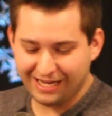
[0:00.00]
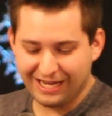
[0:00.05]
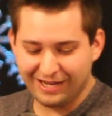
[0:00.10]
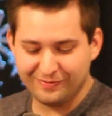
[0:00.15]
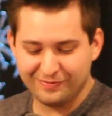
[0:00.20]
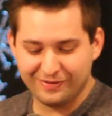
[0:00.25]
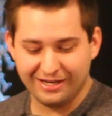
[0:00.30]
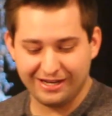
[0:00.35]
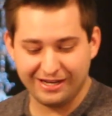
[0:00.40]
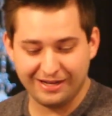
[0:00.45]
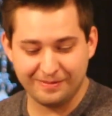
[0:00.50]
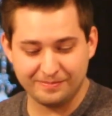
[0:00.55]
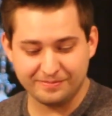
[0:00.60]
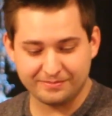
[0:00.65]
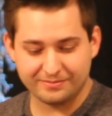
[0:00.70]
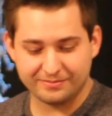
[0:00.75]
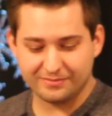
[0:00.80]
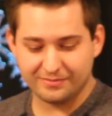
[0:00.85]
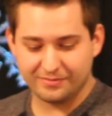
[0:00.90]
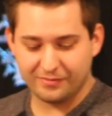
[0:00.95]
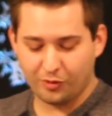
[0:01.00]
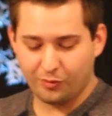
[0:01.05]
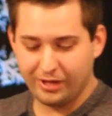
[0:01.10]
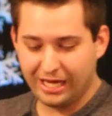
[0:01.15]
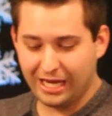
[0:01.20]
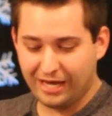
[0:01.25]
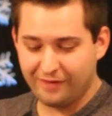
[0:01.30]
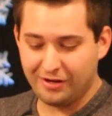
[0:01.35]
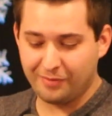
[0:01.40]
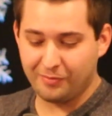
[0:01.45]

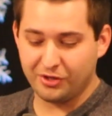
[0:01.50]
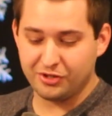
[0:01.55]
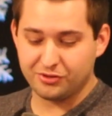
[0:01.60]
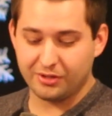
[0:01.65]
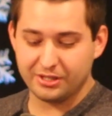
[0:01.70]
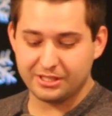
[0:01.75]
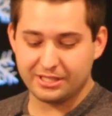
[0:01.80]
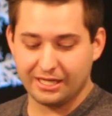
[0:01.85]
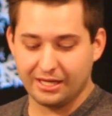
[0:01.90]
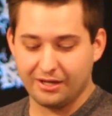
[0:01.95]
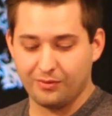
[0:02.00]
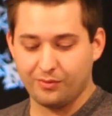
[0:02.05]
have him rejoicing,